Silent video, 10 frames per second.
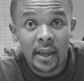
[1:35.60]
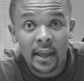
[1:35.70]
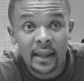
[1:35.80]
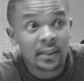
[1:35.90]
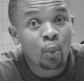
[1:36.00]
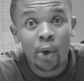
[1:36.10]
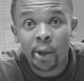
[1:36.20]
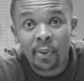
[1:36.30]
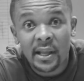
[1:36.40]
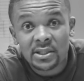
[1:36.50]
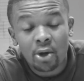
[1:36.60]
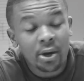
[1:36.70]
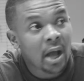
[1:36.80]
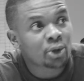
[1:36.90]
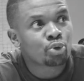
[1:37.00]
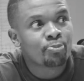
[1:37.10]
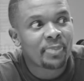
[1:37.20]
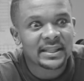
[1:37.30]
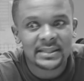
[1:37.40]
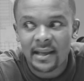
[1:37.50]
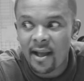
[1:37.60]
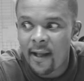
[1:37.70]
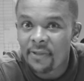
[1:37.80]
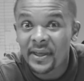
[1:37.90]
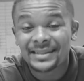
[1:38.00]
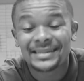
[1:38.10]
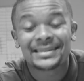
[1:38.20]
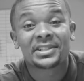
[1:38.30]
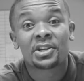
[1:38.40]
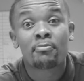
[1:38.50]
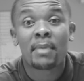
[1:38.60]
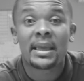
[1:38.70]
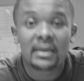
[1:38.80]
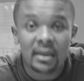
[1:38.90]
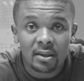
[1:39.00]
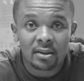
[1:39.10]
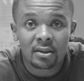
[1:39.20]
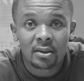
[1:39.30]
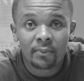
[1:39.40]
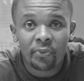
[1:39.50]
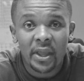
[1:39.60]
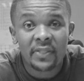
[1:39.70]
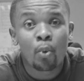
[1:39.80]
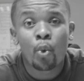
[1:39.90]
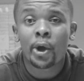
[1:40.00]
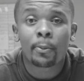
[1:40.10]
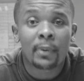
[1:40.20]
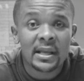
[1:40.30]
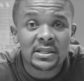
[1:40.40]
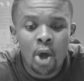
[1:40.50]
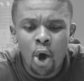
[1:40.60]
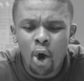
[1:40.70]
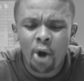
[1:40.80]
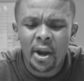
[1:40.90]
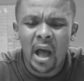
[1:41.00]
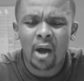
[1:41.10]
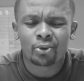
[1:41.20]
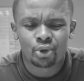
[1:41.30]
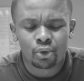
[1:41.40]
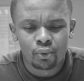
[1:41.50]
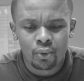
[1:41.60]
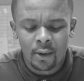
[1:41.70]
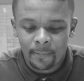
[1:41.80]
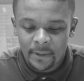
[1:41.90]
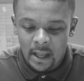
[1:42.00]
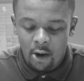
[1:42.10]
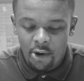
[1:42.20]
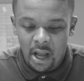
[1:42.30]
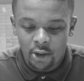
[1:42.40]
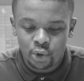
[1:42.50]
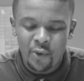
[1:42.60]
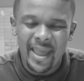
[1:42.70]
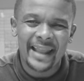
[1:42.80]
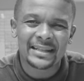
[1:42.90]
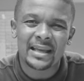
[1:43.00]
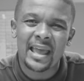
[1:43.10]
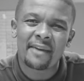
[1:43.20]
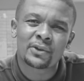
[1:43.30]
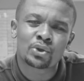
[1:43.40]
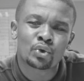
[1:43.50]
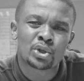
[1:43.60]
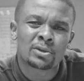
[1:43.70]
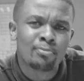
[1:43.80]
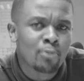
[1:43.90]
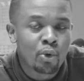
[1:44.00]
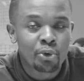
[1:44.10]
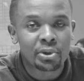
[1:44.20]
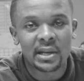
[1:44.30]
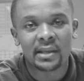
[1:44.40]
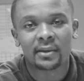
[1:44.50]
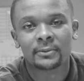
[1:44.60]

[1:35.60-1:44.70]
in the workplace, on how to better their decision making in the workplace, on how to enter ever so smoothly